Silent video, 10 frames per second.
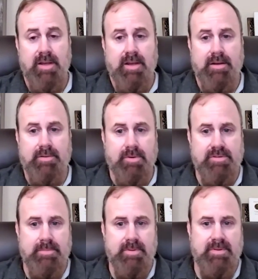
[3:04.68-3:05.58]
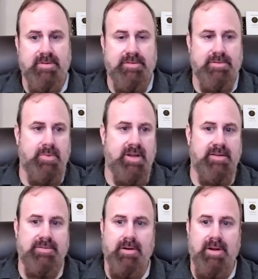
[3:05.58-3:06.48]
and to worship them in such a way
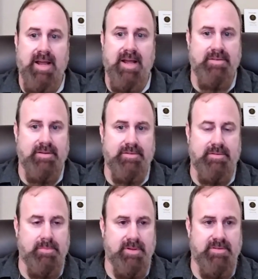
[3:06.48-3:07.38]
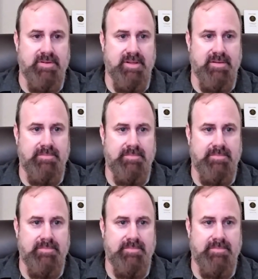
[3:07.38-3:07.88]
as our ancestors once did.